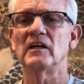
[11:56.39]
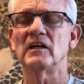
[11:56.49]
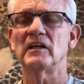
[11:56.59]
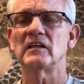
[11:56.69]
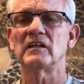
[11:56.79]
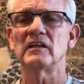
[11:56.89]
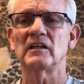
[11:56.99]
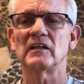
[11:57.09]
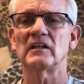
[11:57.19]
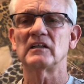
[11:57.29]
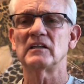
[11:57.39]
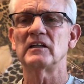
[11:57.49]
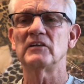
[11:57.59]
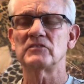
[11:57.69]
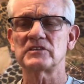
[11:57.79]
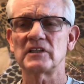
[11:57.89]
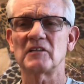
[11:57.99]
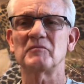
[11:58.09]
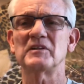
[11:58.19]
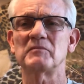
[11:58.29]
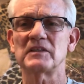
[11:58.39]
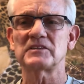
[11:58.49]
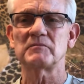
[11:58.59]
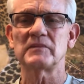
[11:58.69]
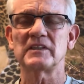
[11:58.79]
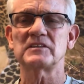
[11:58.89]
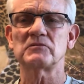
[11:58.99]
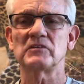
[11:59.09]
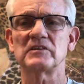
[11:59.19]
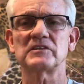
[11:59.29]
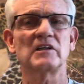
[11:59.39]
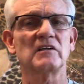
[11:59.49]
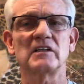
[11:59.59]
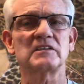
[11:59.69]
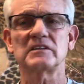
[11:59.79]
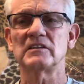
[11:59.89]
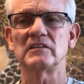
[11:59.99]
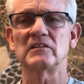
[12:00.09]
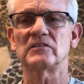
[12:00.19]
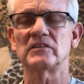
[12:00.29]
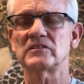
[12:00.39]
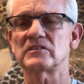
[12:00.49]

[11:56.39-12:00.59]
and he was telling me about some things that were in his heart, and I said, "You know, this